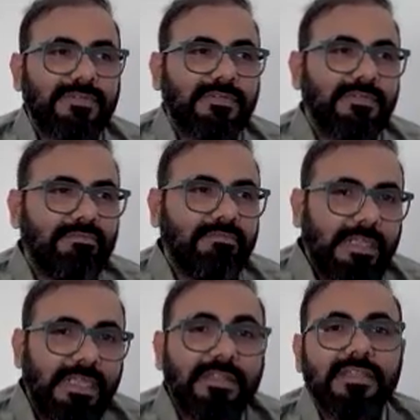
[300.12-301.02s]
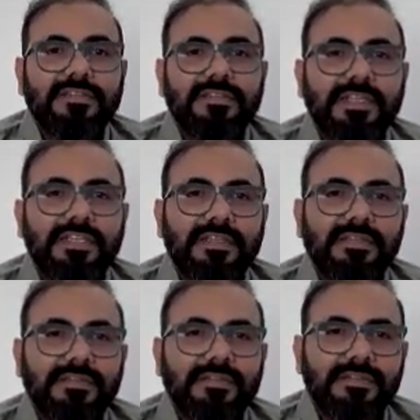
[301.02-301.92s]
is in the city,
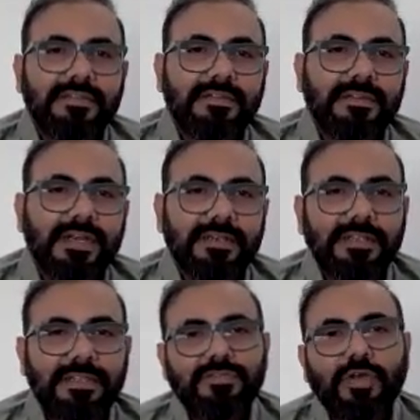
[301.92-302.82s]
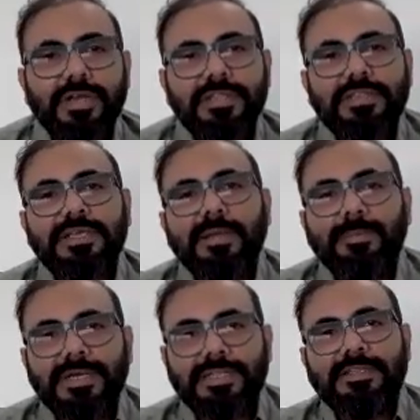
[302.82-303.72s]
right? He's not in the
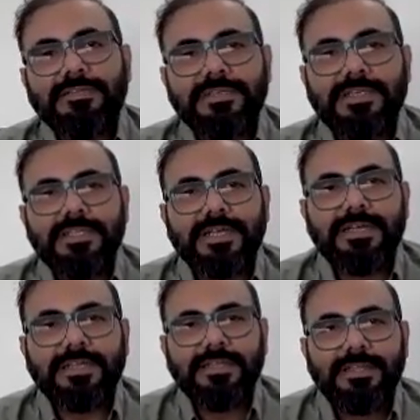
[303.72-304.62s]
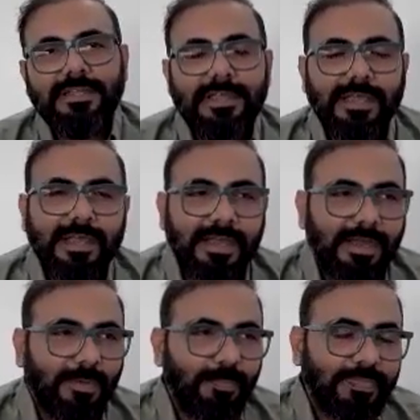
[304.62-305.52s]
game, but in the city, right?
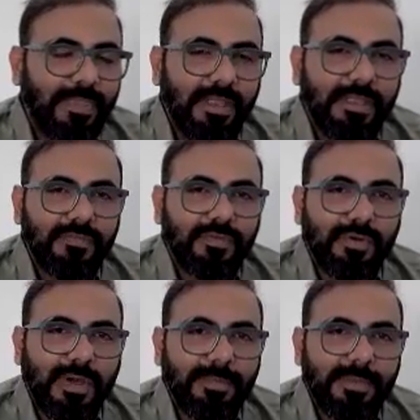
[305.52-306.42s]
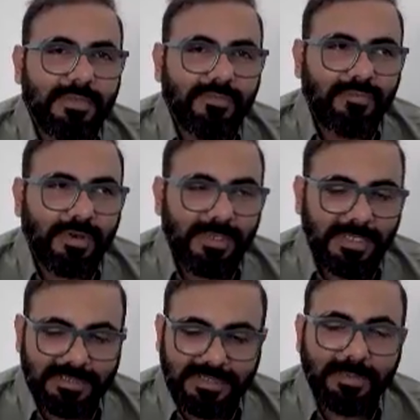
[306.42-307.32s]
Uh, so, I mean, from
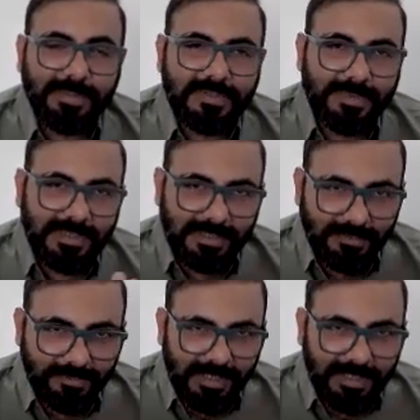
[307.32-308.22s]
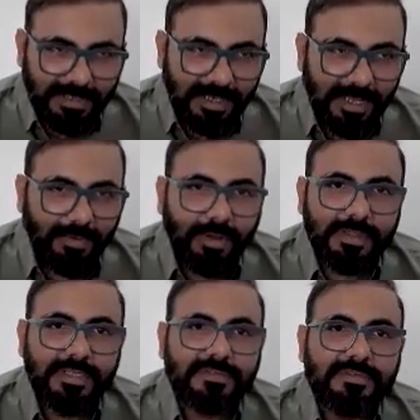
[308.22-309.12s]
a customer perspective, we allow
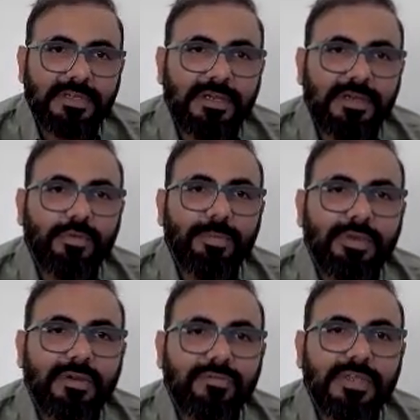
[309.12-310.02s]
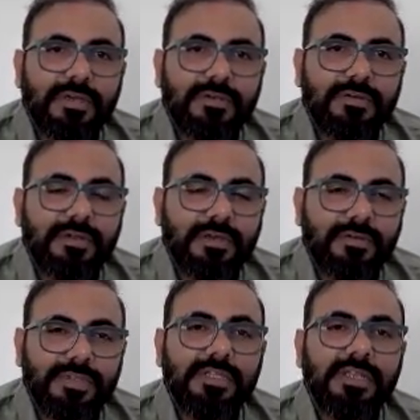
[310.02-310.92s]
all this to be configured
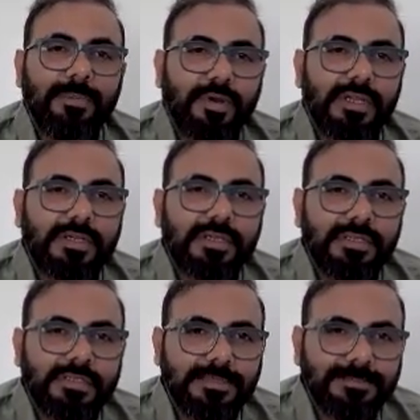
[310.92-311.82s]
within our product.